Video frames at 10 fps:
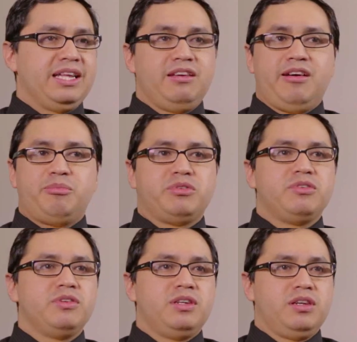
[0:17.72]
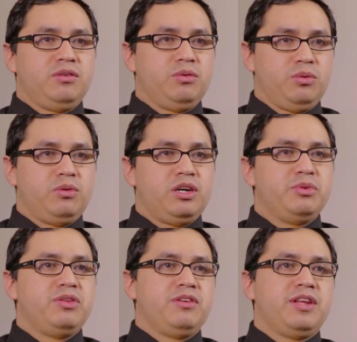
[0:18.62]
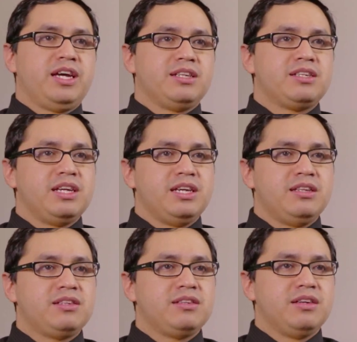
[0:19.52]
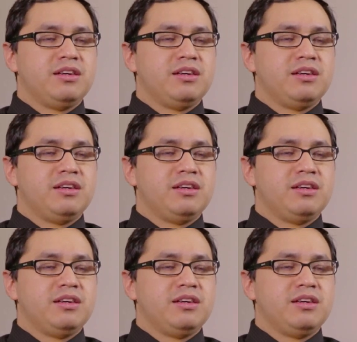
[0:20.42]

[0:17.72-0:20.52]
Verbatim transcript: I had the opportunity to come to the United States.